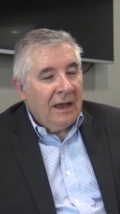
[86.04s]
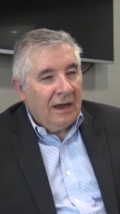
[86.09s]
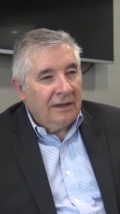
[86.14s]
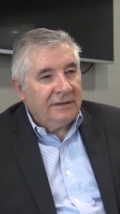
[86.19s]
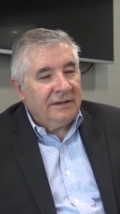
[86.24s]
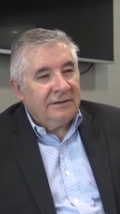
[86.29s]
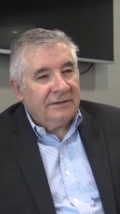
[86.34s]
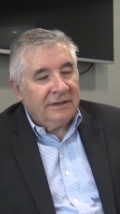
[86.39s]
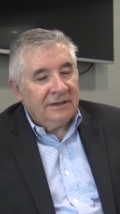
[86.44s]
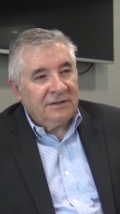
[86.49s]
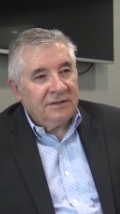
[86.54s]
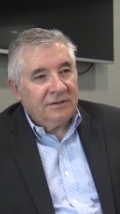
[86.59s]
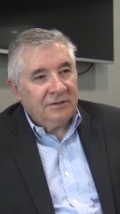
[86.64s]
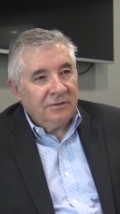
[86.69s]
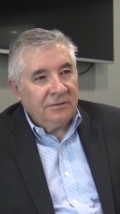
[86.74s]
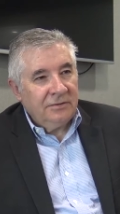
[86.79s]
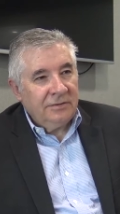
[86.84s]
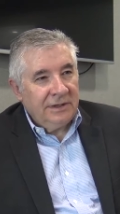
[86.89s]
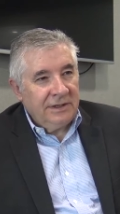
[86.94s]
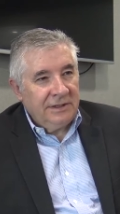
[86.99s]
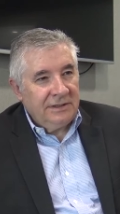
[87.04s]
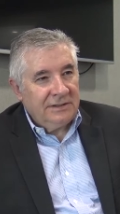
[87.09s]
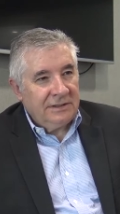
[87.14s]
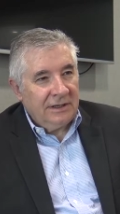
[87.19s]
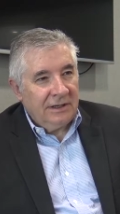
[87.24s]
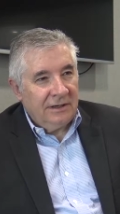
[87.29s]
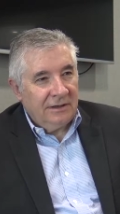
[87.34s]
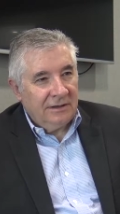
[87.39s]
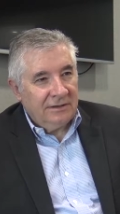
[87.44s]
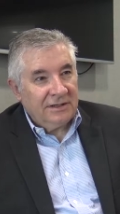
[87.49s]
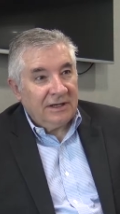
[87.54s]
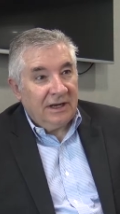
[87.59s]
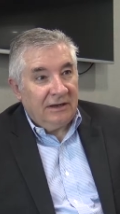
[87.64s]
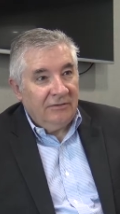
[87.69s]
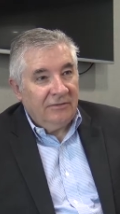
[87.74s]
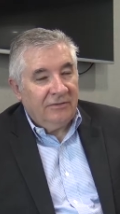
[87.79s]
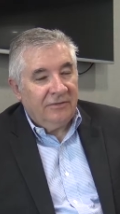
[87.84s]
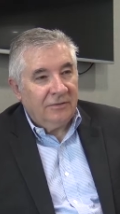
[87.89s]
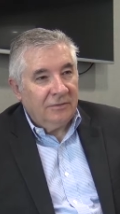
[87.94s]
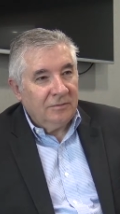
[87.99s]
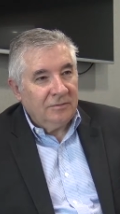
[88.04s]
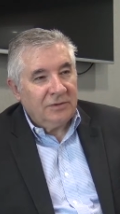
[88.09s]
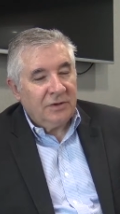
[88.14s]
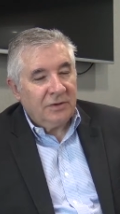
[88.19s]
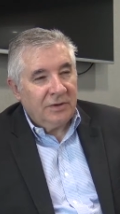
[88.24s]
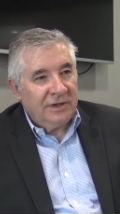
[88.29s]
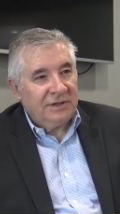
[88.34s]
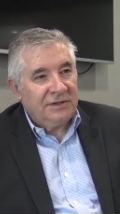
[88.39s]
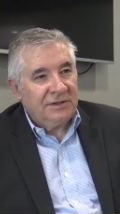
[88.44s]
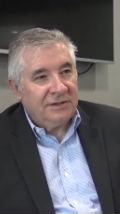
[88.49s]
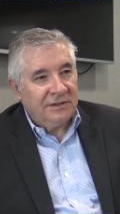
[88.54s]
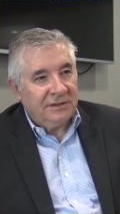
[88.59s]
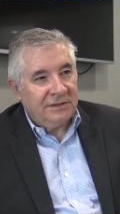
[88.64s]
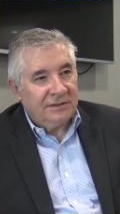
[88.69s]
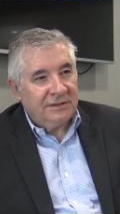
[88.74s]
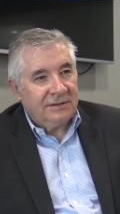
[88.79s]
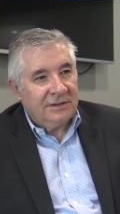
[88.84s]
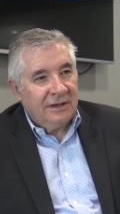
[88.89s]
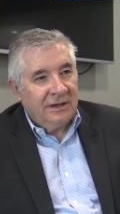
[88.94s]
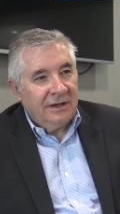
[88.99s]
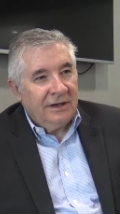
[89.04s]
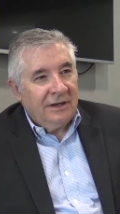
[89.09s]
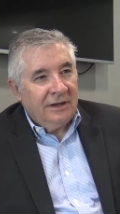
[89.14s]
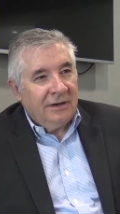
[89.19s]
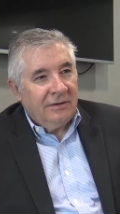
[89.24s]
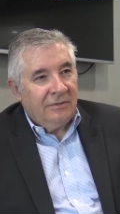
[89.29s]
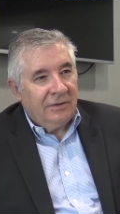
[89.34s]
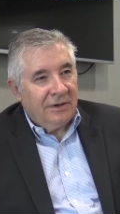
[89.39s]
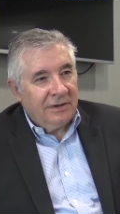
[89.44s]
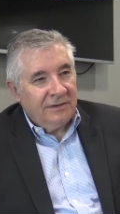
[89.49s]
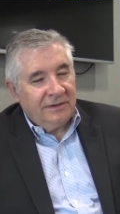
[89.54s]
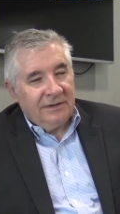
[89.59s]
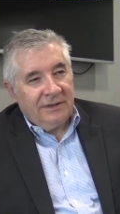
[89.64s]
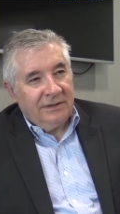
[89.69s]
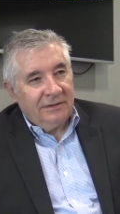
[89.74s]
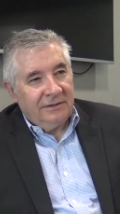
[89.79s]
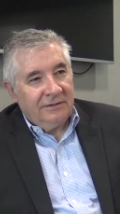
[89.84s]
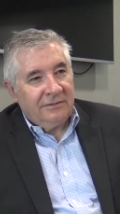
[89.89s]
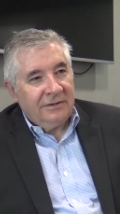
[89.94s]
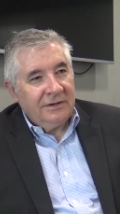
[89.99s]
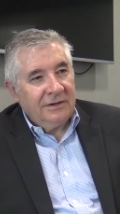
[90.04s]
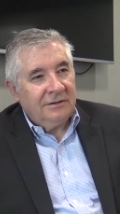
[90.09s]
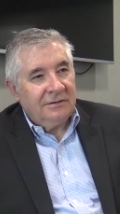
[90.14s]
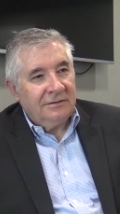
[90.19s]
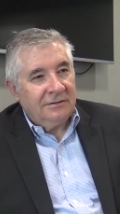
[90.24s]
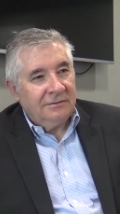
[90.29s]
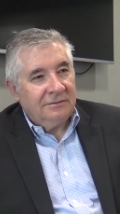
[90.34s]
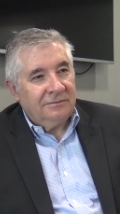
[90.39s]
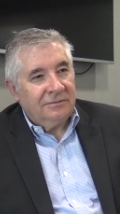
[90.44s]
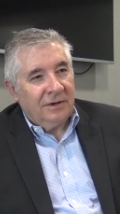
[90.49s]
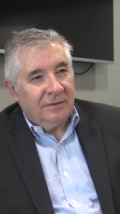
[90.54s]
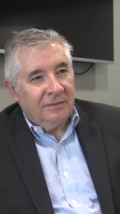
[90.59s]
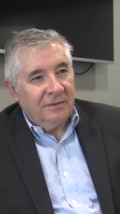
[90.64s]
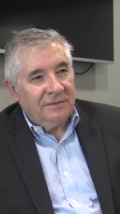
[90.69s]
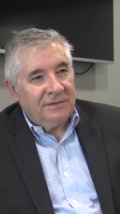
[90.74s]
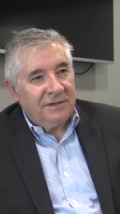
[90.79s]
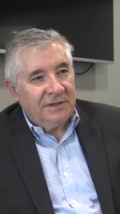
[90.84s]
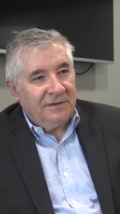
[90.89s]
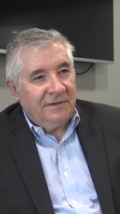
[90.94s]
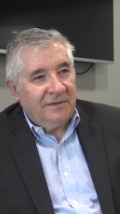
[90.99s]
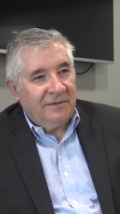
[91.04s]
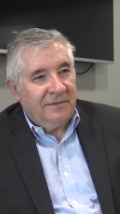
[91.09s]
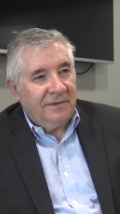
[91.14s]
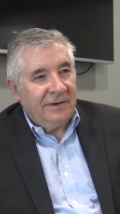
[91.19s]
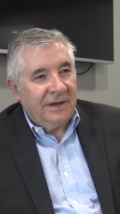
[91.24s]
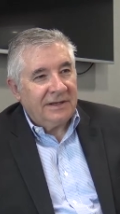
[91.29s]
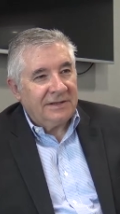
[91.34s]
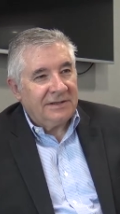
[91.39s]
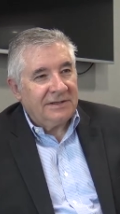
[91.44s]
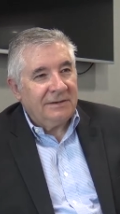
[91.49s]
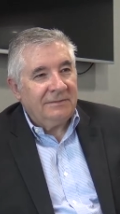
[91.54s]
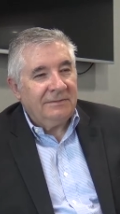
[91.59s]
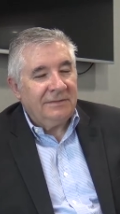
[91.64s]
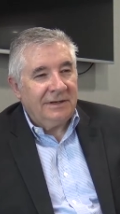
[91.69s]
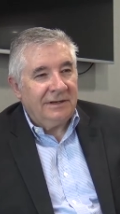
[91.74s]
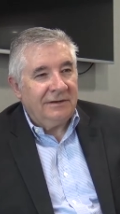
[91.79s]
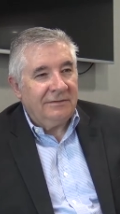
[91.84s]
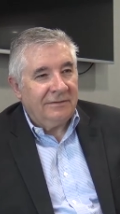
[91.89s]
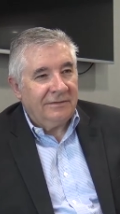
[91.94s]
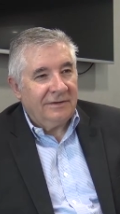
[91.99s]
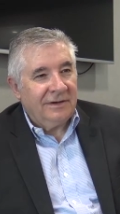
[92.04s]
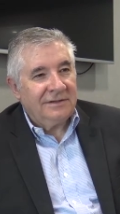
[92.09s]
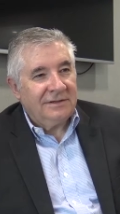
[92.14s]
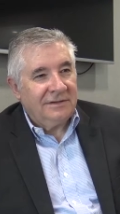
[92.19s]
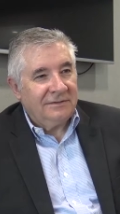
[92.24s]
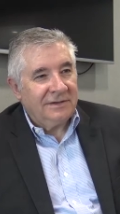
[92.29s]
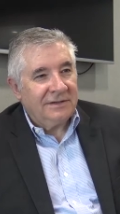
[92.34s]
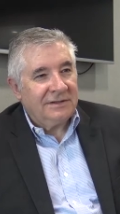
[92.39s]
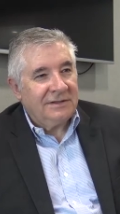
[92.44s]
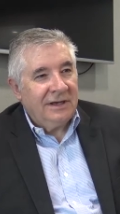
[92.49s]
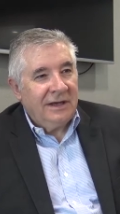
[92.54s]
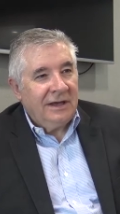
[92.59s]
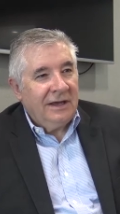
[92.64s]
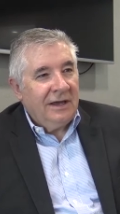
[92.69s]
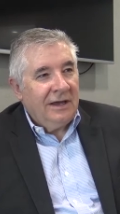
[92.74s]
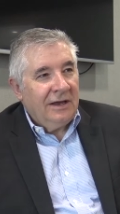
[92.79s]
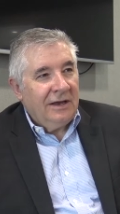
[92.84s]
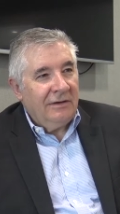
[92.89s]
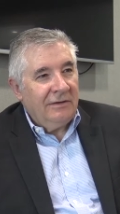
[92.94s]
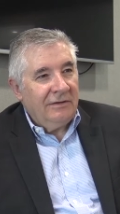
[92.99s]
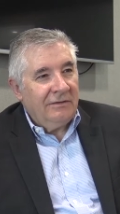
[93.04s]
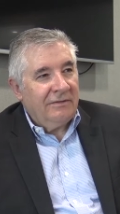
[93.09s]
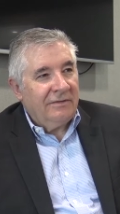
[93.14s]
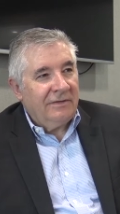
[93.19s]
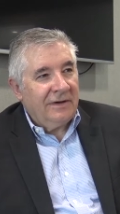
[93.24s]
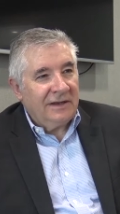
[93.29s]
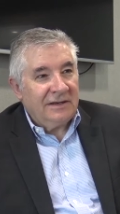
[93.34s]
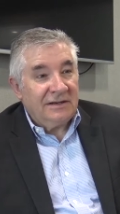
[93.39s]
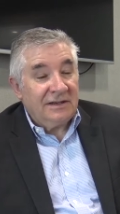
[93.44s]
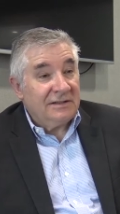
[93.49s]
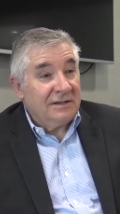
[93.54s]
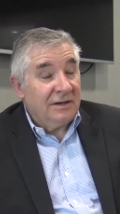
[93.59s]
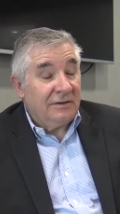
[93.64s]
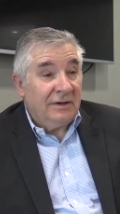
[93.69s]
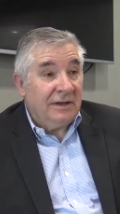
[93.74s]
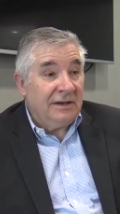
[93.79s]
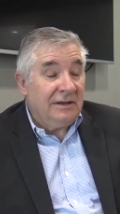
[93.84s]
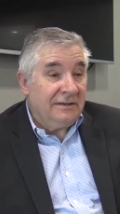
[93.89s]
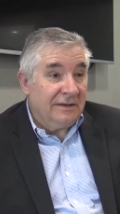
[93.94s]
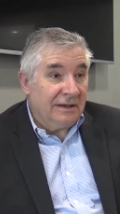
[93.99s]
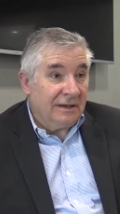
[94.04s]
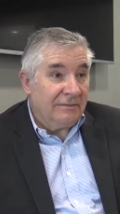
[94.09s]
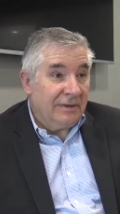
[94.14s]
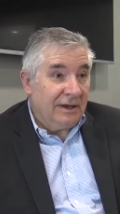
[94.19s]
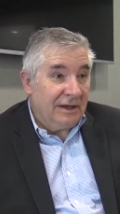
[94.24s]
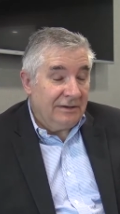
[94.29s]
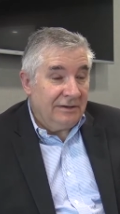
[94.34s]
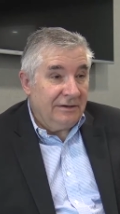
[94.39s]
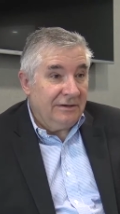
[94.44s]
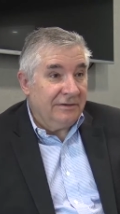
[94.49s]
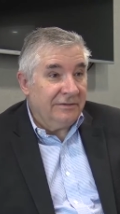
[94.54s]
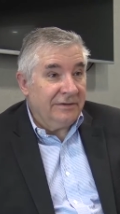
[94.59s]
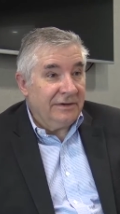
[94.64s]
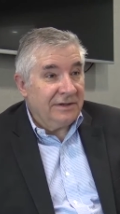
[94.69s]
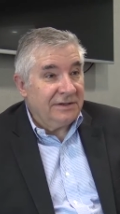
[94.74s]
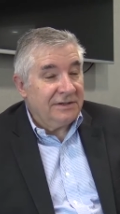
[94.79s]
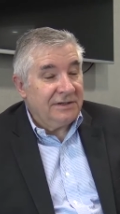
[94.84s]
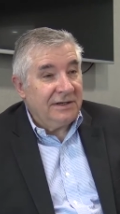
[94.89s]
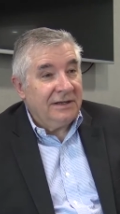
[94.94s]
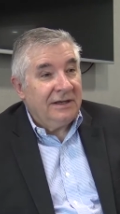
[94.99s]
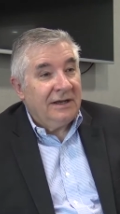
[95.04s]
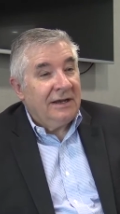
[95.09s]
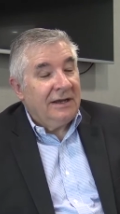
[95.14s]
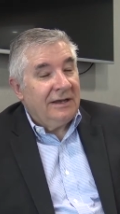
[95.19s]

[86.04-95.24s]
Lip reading: I think they should always ask informed questions. One of the real problems is if we get somebody in front of us who in fact doesn't know anything about the university,